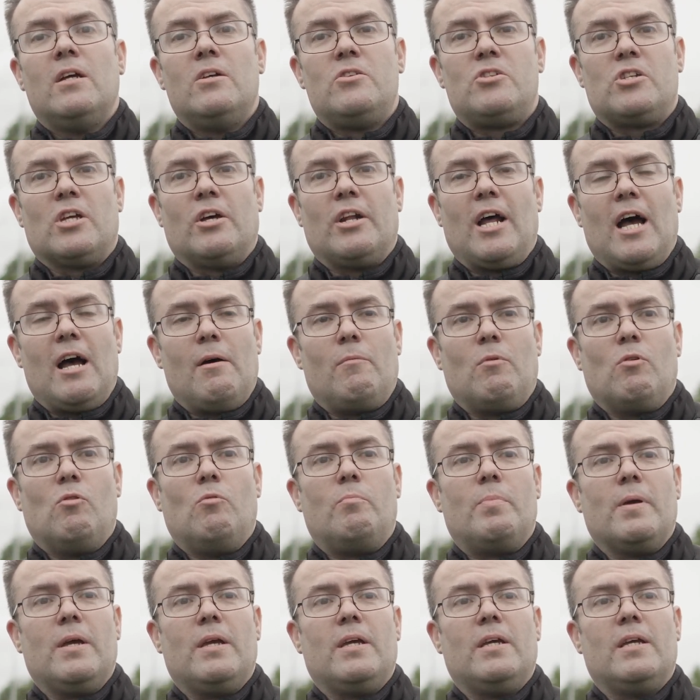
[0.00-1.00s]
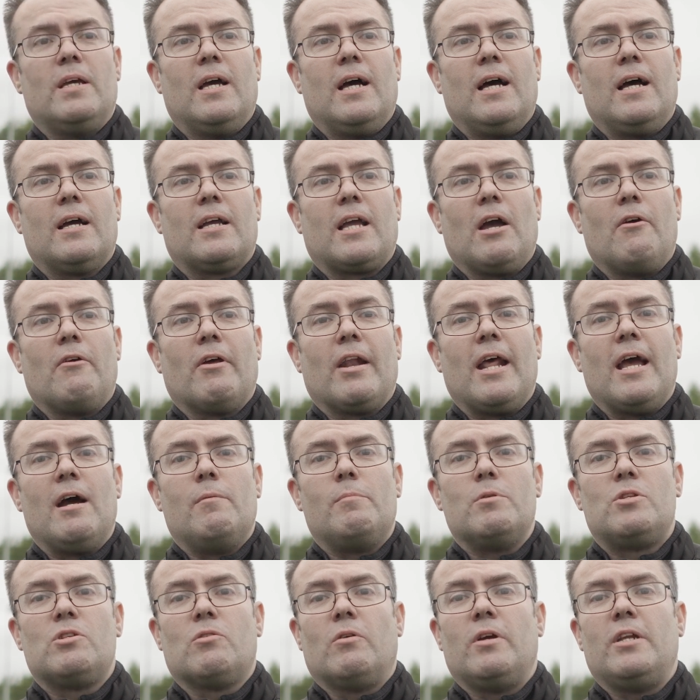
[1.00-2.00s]
So that will be going out
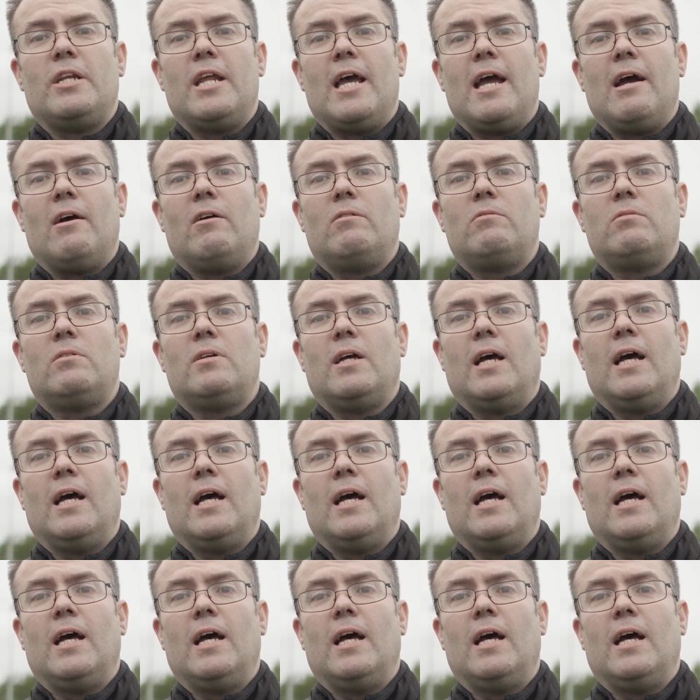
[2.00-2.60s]
between now,